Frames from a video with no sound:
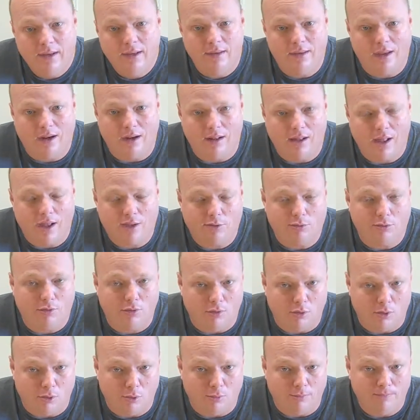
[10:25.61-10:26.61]
that
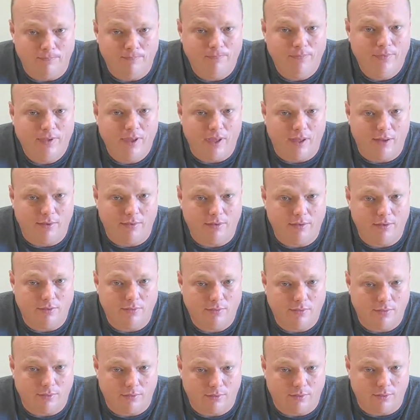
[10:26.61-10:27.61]
GlassRenu is the
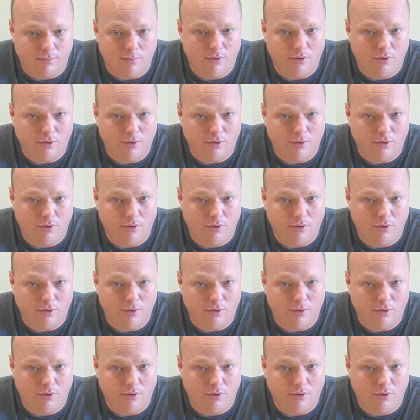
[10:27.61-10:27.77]
system